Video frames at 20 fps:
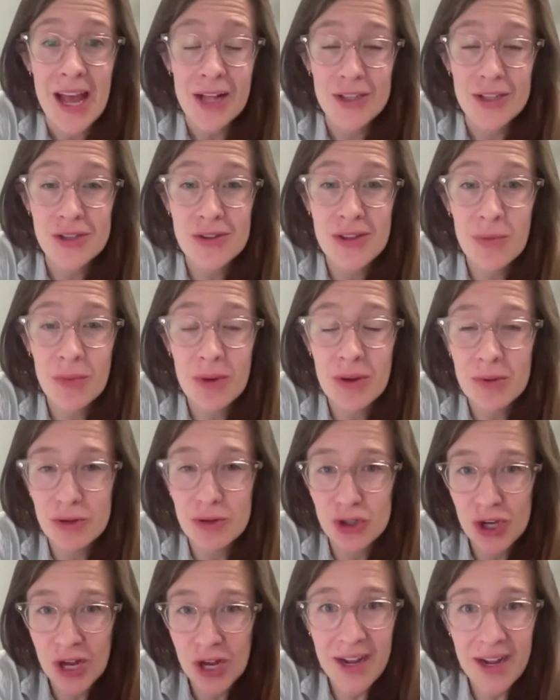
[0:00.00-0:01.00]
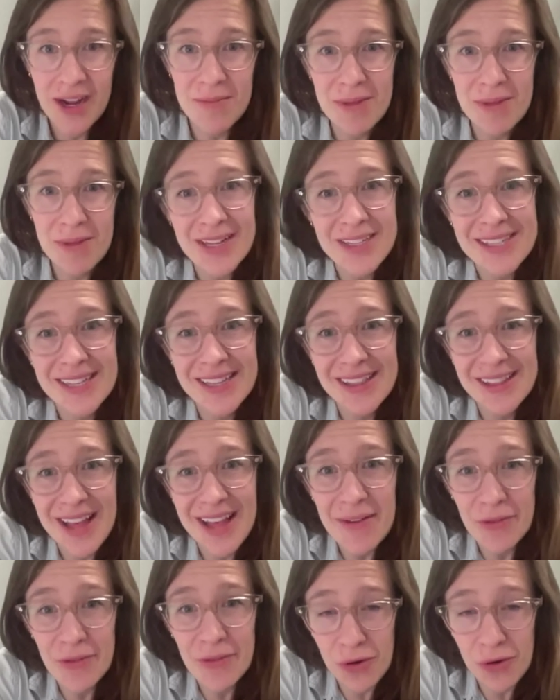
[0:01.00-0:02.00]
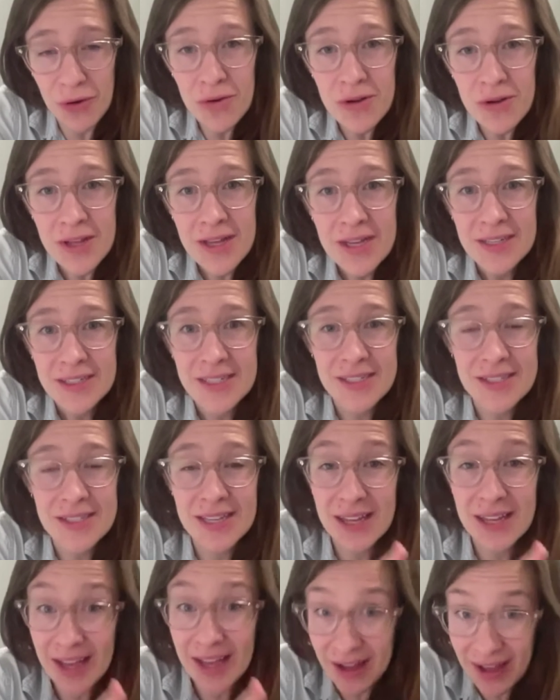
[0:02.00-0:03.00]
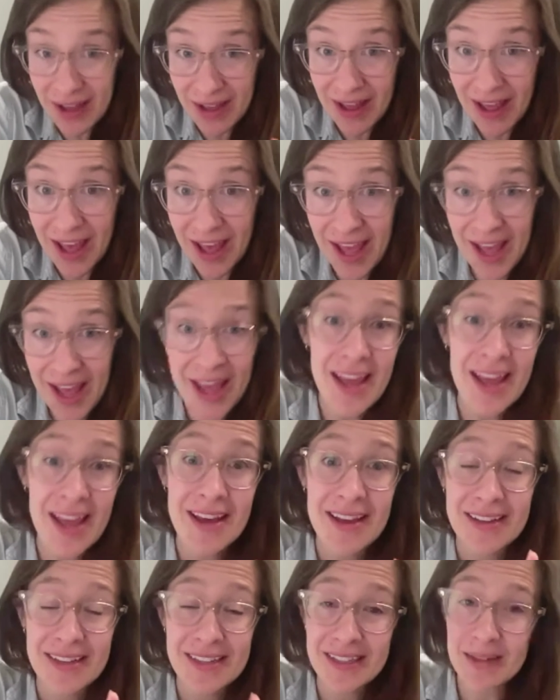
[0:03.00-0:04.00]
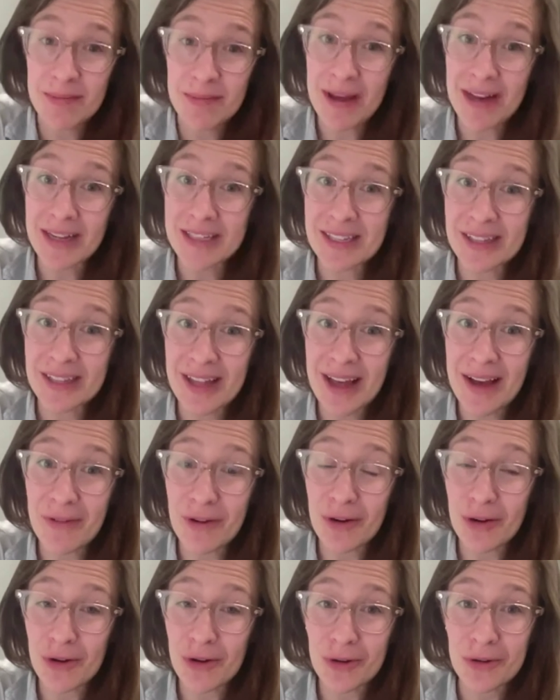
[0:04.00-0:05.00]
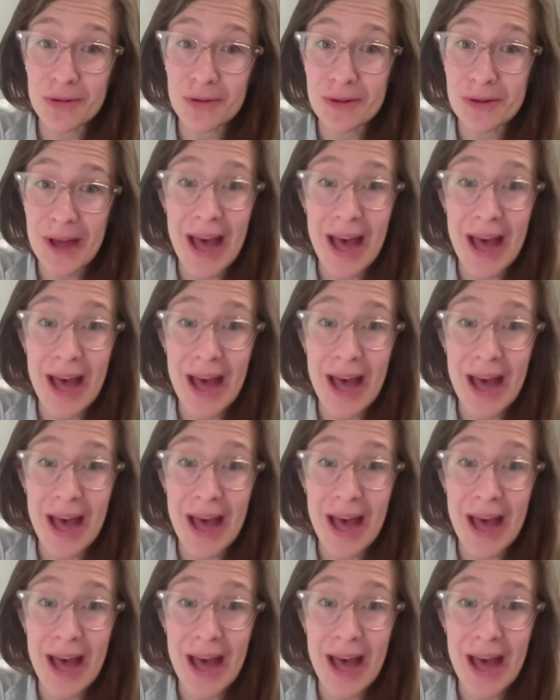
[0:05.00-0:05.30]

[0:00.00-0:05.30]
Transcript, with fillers: And so then we would check a medicine level to see a is the medicine level